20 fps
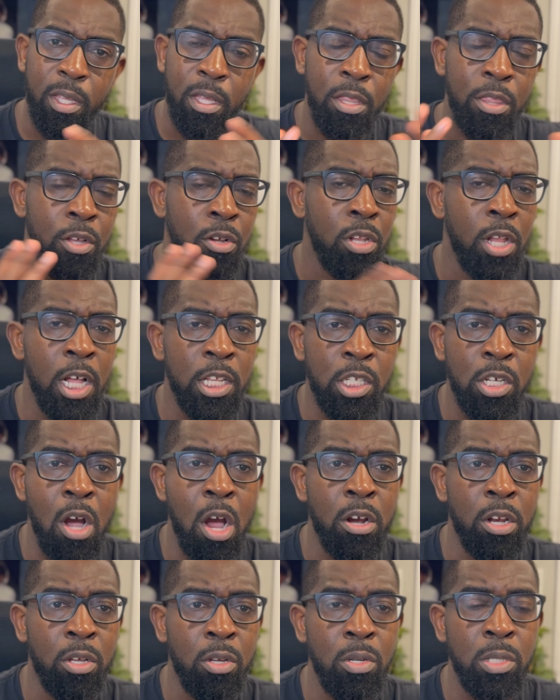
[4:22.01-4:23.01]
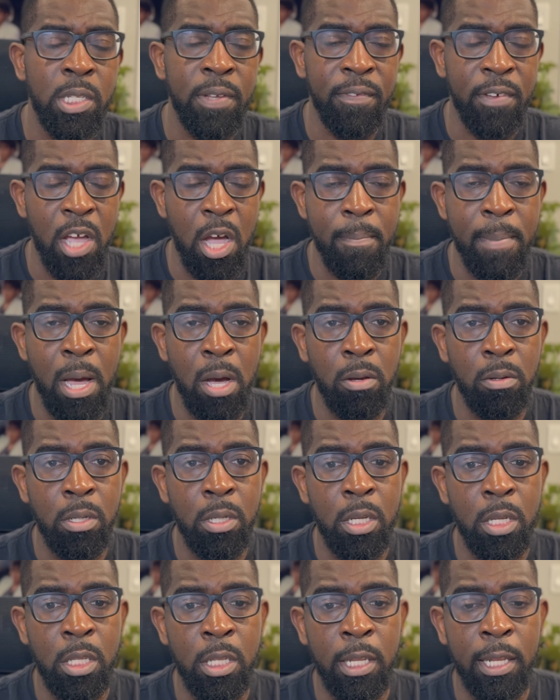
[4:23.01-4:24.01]
There are lots of articles that have come out
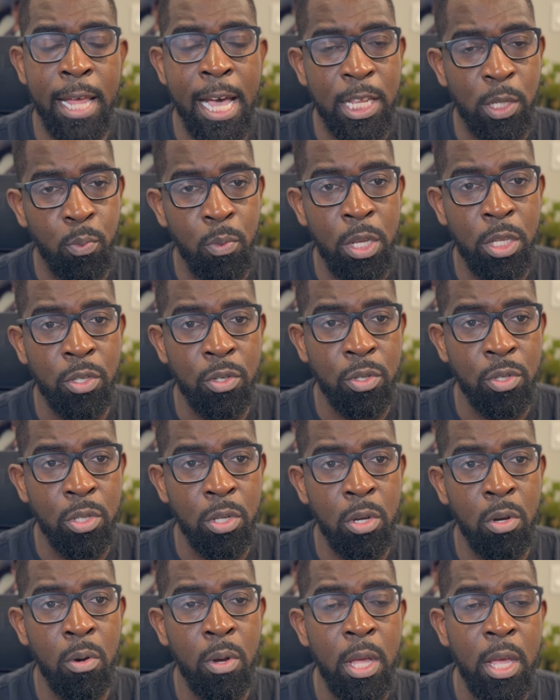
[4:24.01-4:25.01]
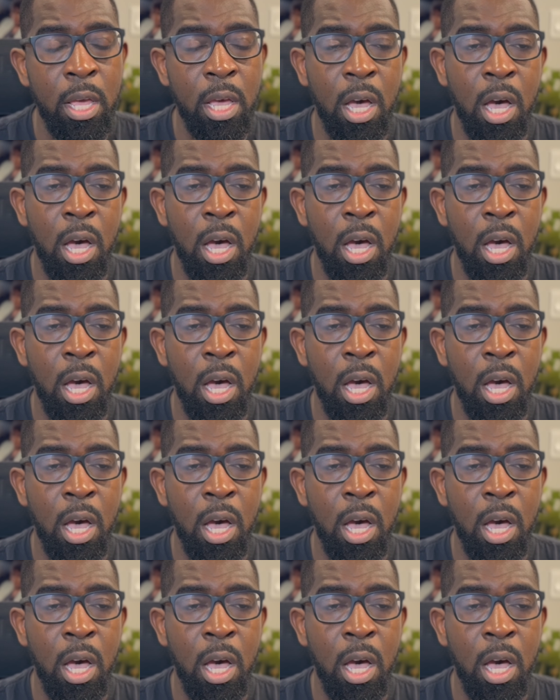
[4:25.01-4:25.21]
in the last weeks or so